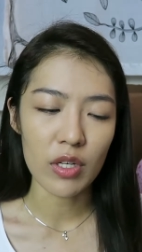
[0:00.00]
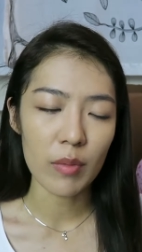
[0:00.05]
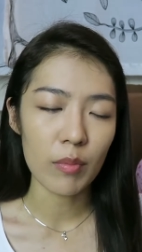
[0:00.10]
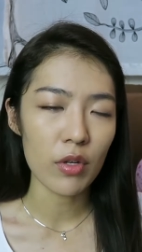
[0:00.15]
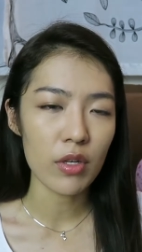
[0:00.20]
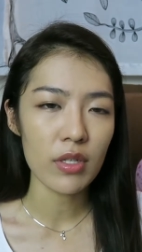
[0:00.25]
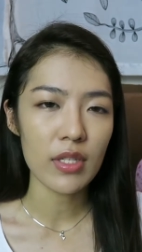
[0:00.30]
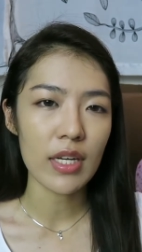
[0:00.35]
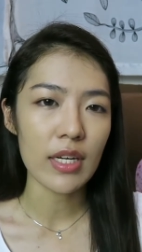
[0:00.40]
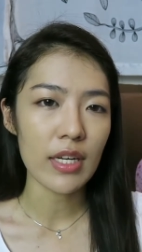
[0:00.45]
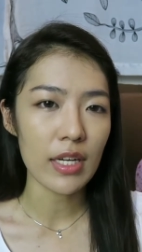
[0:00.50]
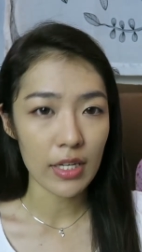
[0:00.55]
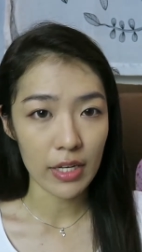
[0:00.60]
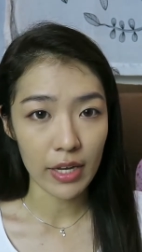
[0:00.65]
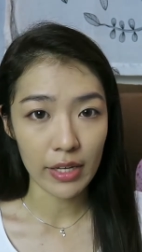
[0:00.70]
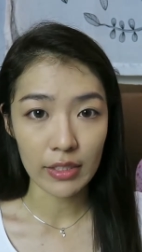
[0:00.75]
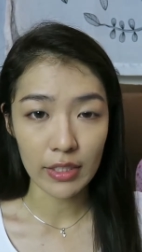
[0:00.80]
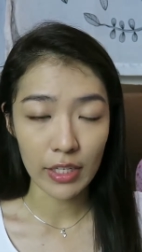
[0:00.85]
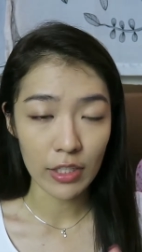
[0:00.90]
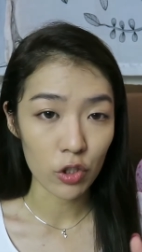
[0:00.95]
I'm not saying that
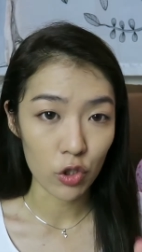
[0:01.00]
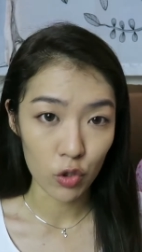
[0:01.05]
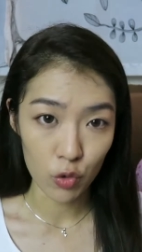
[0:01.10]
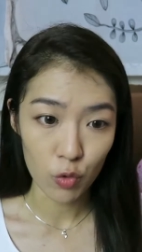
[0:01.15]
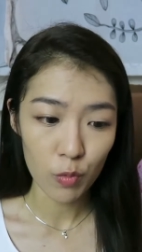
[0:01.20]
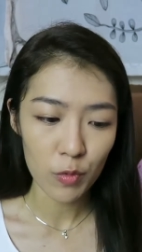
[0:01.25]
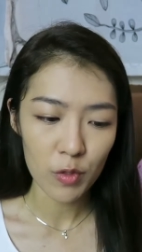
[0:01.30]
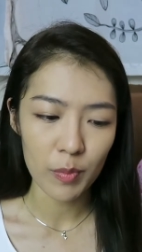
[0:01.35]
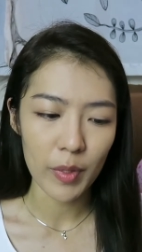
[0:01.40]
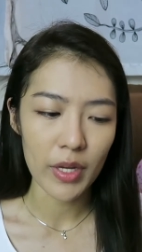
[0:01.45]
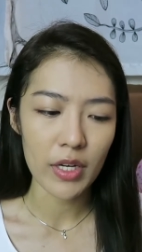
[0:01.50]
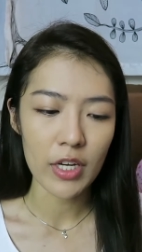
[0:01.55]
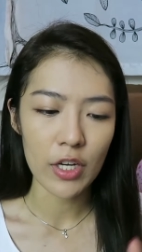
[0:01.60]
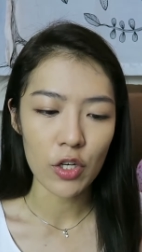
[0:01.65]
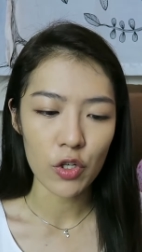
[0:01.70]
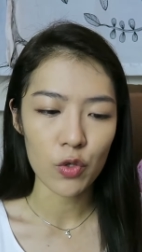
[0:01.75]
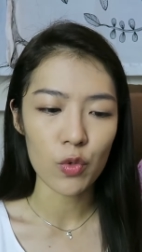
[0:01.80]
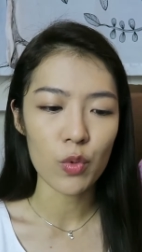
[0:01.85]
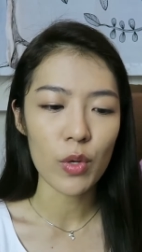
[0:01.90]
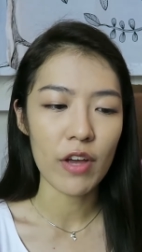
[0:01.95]
they're exact dupes, but they
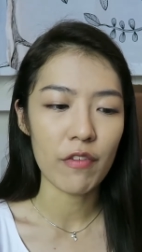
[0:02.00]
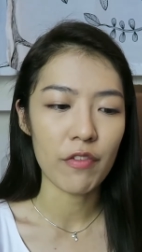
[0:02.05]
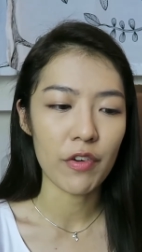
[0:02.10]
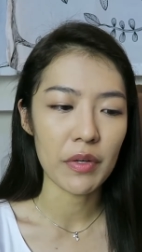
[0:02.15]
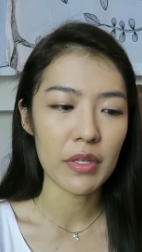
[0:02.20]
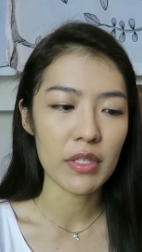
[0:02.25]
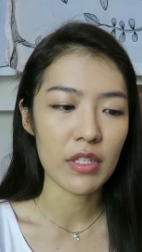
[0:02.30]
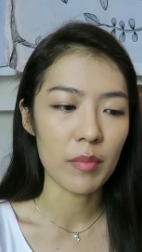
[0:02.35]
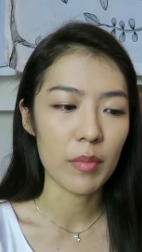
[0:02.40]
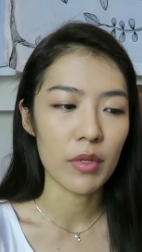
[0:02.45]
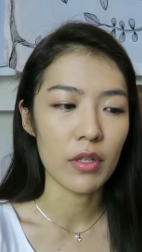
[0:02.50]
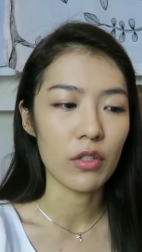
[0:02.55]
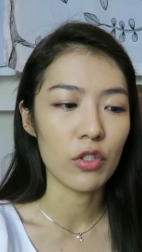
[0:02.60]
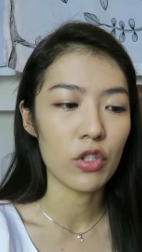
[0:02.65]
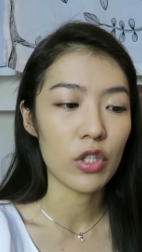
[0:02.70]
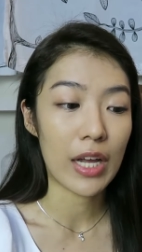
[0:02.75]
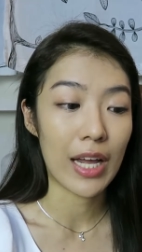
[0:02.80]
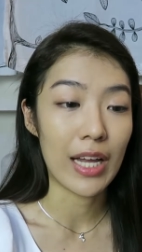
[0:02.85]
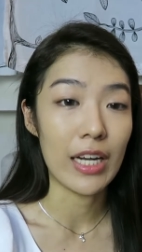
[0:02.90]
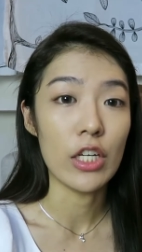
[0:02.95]
do have very similar
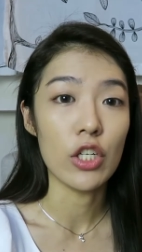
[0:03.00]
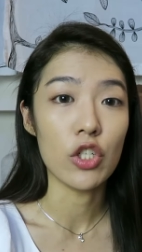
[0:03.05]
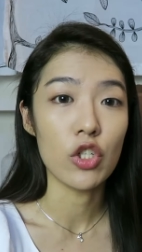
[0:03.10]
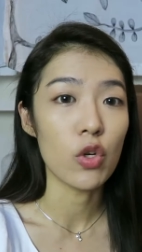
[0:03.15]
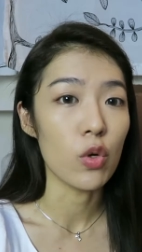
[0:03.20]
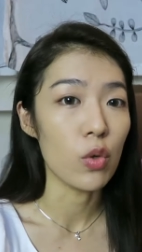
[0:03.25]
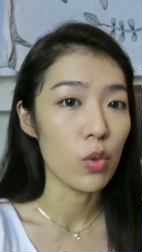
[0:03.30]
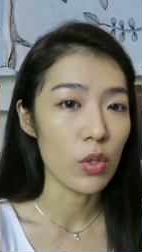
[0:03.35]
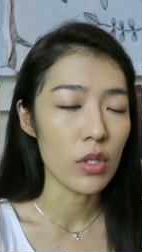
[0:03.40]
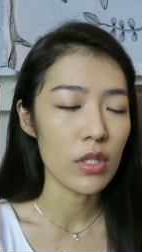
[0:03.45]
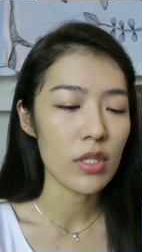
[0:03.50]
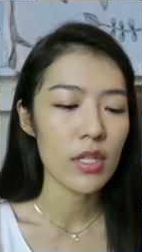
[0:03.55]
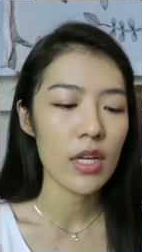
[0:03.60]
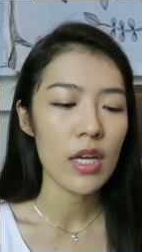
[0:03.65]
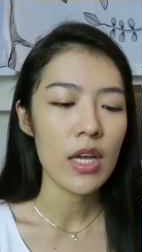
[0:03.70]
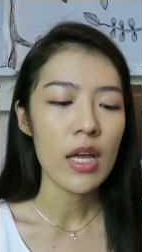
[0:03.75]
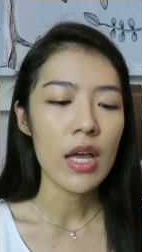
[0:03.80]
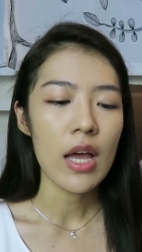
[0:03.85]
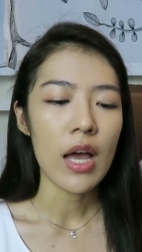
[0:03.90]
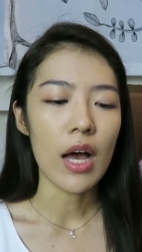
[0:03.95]
color tones
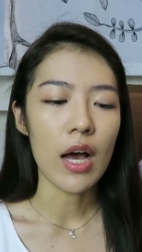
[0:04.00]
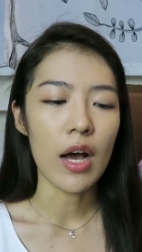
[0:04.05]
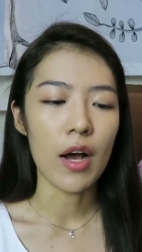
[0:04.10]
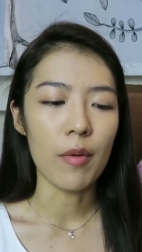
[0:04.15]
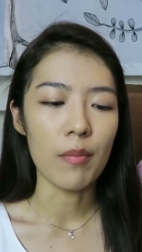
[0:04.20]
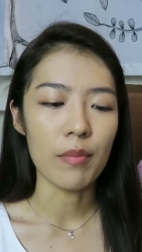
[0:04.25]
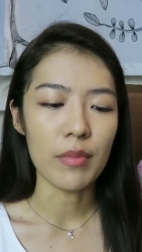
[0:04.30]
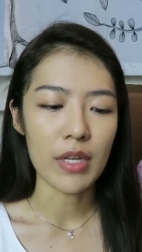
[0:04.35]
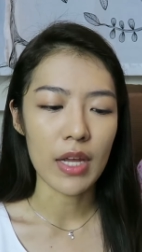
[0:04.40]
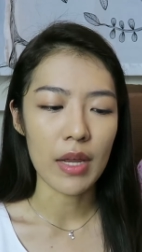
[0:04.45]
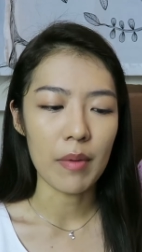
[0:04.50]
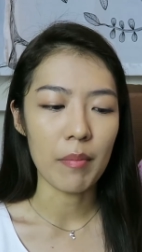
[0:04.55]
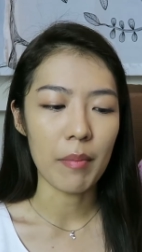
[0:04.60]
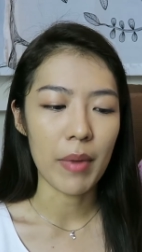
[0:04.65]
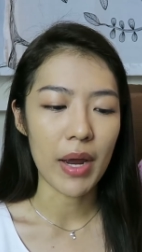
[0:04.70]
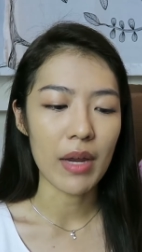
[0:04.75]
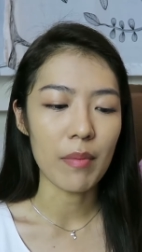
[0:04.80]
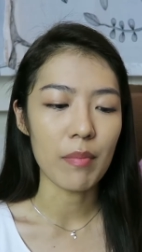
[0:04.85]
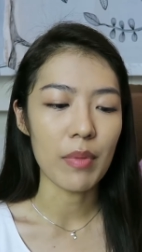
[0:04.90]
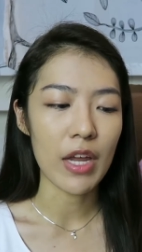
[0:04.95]
that
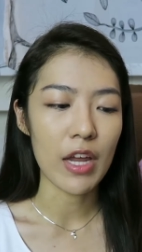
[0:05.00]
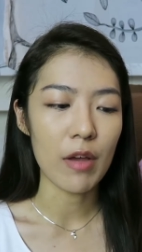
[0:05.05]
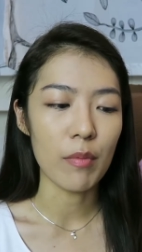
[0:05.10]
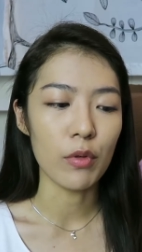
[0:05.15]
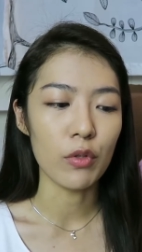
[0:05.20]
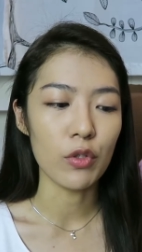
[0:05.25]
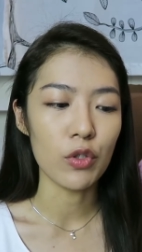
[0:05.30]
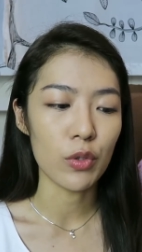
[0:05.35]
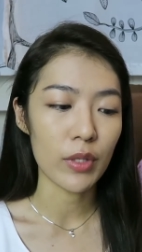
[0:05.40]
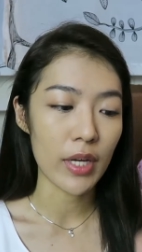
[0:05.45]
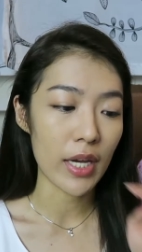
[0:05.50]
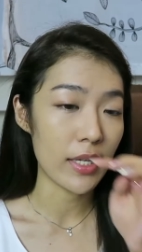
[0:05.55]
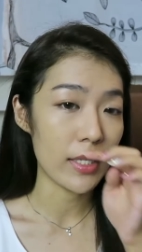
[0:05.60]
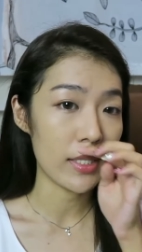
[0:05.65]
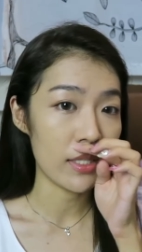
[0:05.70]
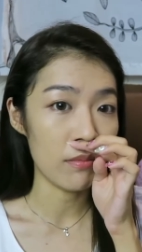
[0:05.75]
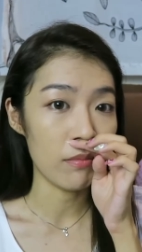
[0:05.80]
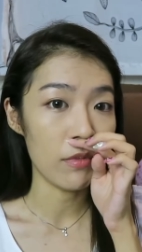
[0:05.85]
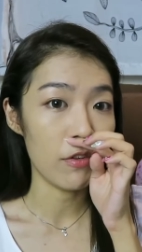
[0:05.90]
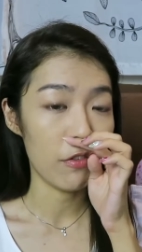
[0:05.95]
might be able to get the
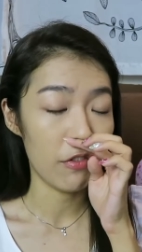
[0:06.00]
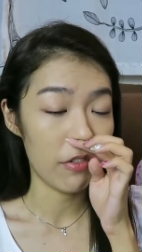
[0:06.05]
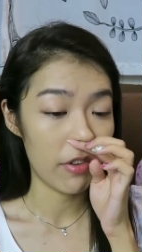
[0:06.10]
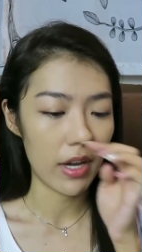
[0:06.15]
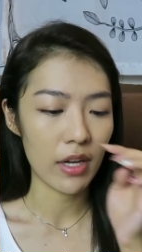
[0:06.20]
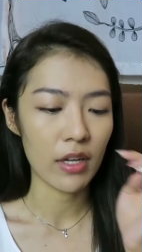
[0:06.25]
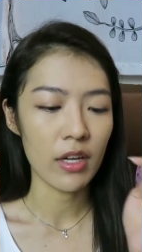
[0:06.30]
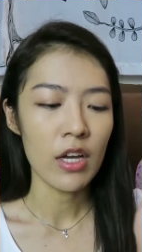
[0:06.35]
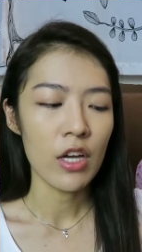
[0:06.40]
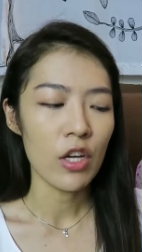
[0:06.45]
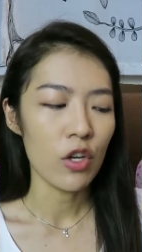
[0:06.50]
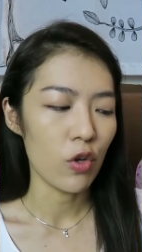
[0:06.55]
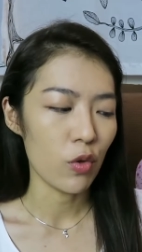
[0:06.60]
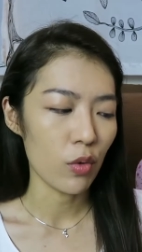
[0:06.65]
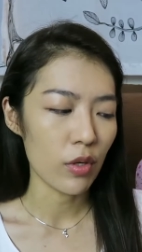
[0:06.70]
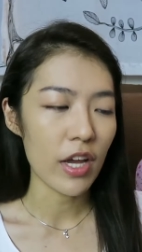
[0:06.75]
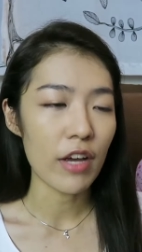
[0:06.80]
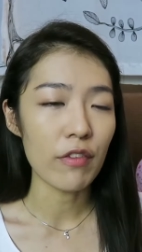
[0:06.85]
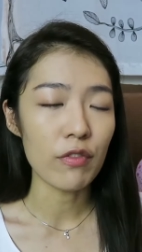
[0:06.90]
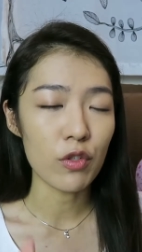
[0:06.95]
same effect. You
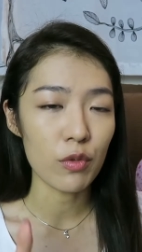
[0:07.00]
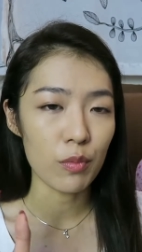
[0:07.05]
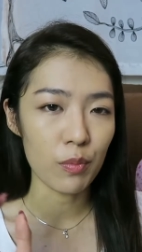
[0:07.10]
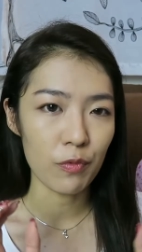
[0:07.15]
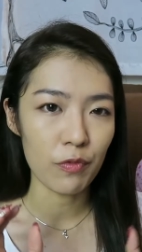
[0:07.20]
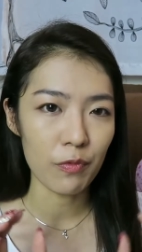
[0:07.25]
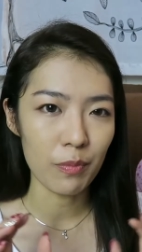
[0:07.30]
don't have to